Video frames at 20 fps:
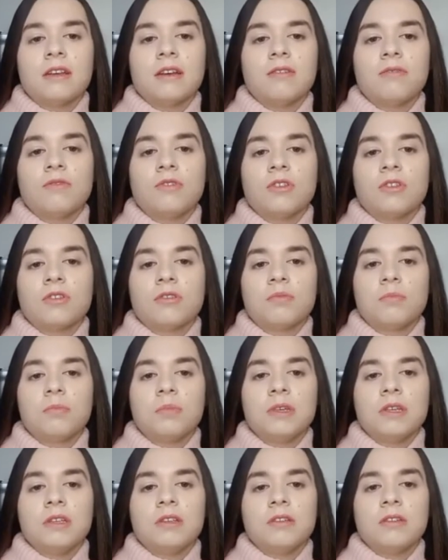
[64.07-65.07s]
have just
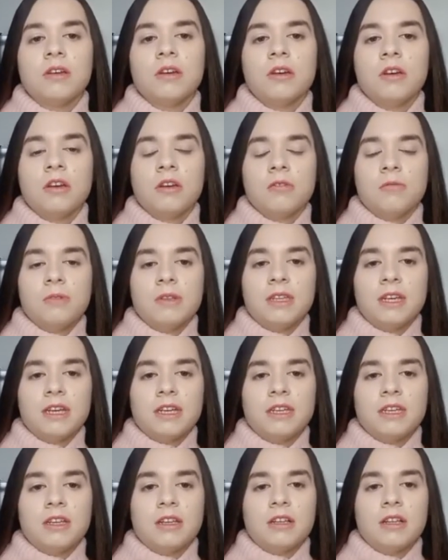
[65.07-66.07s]
been
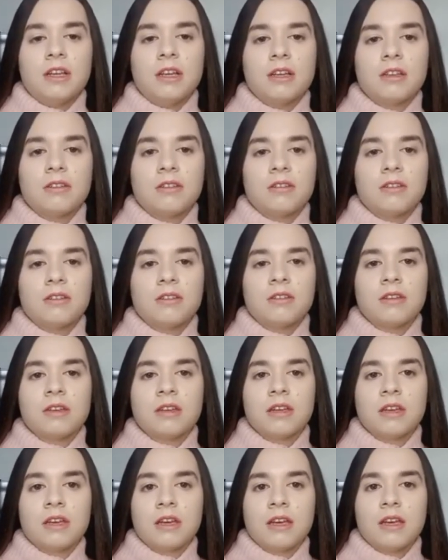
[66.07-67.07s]
ridiculous.
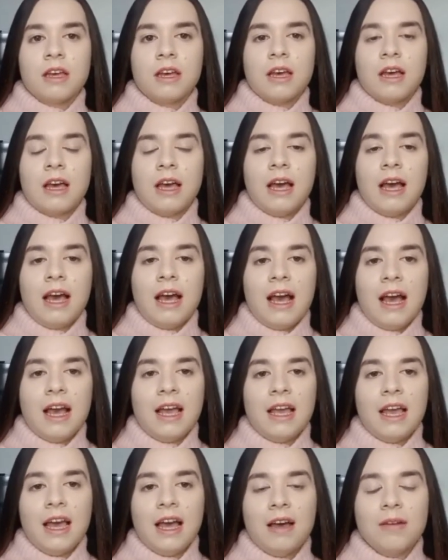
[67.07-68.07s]
I
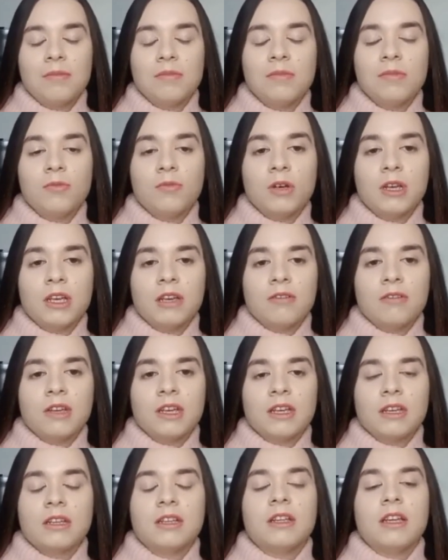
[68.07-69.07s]
am
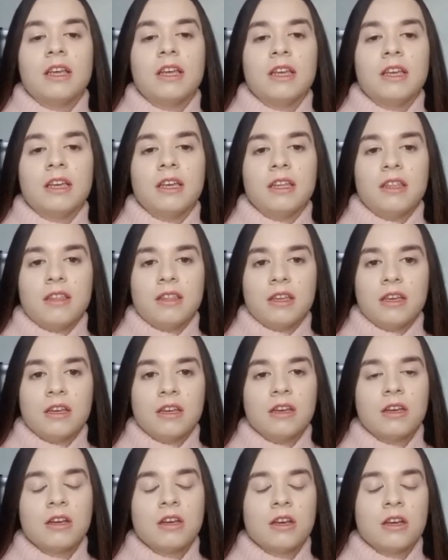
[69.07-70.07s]
wearing
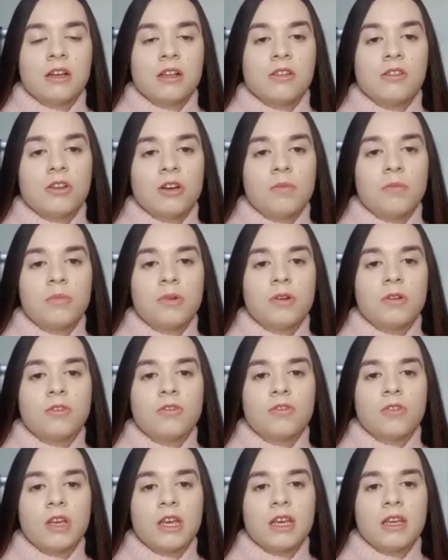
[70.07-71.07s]
the jumper
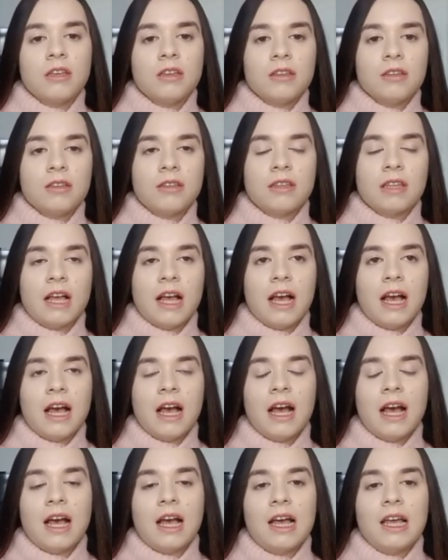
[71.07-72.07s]
dress that
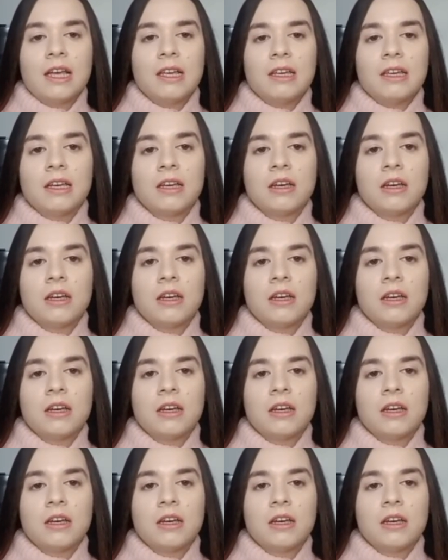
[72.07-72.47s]
I